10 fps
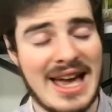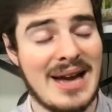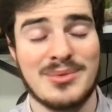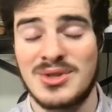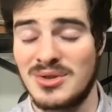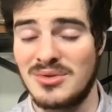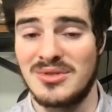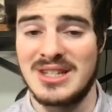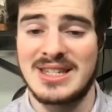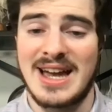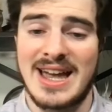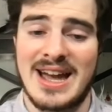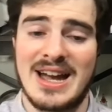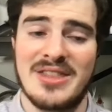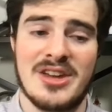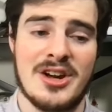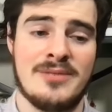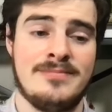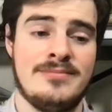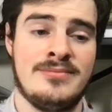absolutely sky high
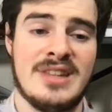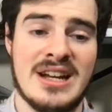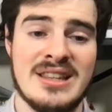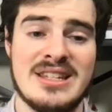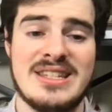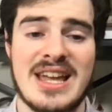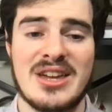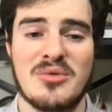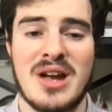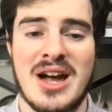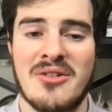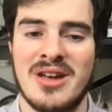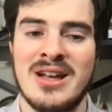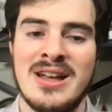there. Then in the second round,